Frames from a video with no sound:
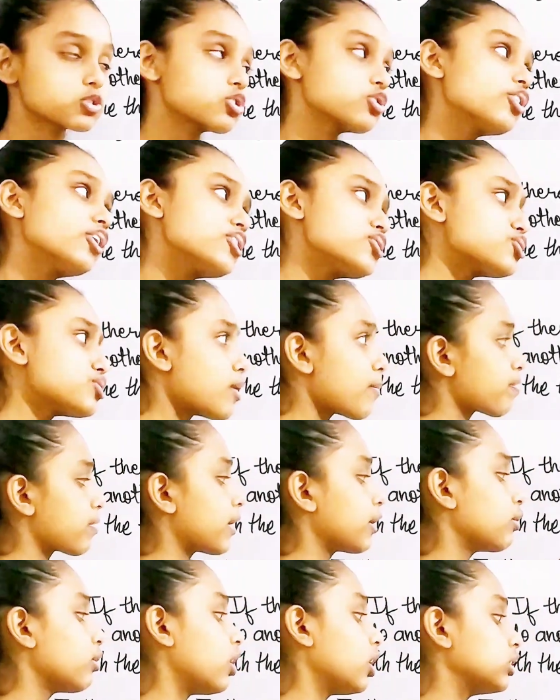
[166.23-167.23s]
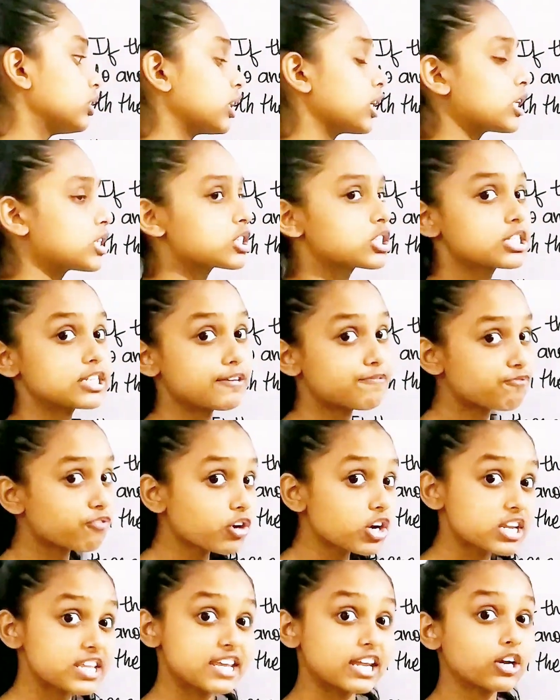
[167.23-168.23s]
So there's something a little
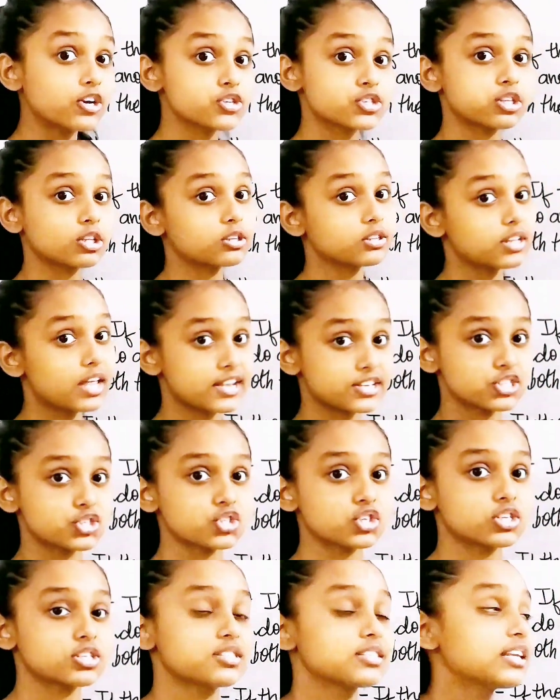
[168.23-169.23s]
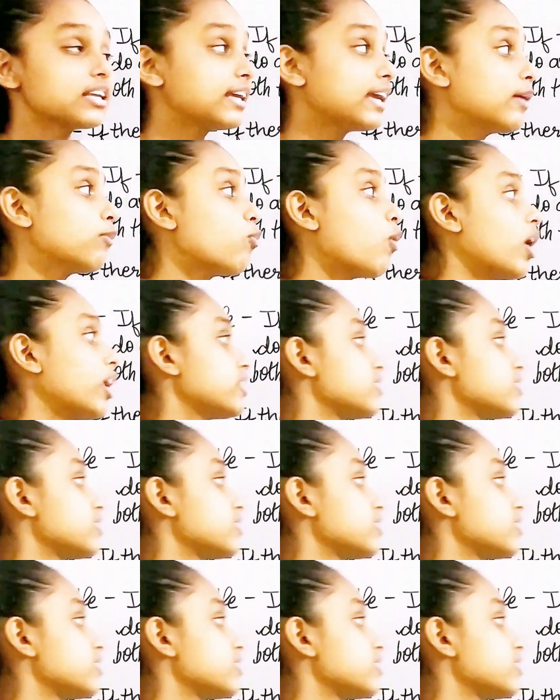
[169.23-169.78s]
different here, so let's just see what